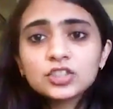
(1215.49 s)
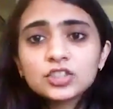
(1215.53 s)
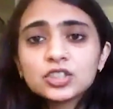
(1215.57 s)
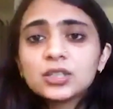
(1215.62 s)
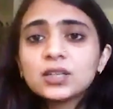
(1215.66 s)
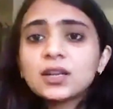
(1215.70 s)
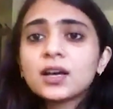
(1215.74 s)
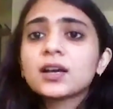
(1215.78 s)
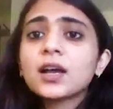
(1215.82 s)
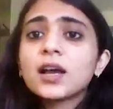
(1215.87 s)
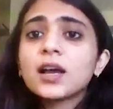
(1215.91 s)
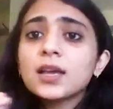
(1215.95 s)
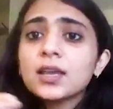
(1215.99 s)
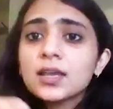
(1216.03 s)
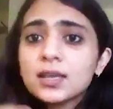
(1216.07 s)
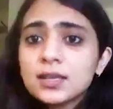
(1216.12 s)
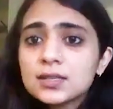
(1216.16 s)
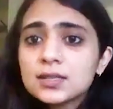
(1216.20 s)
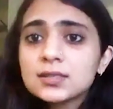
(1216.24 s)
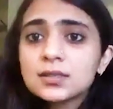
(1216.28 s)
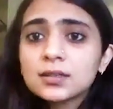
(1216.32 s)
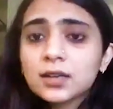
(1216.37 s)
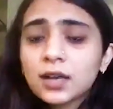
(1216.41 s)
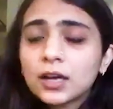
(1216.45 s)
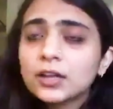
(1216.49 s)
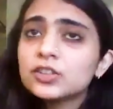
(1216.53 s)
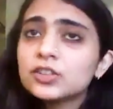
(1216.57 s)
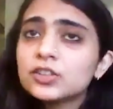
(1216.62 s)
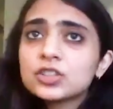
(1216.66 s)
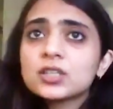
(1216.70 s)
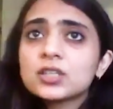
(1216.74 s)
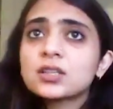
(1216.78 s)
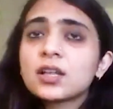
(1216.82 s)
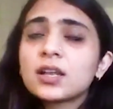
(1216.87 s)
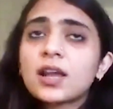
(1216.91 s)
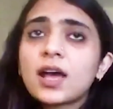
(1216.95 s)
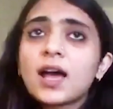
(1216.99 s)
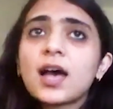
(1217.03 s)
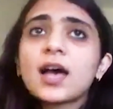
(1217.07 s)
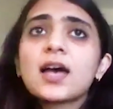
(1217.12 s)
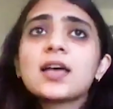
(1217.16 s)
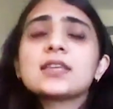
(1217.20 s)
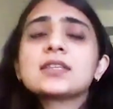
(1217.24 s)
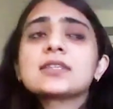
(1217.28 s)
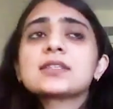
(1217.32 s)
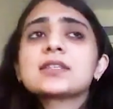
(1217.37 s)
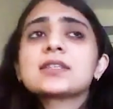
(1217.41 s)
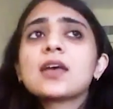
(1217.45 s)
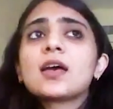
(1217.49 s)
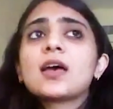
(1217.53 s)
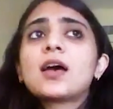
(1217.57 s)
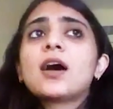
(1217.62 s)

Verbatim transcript: Sri Lanka is a country that has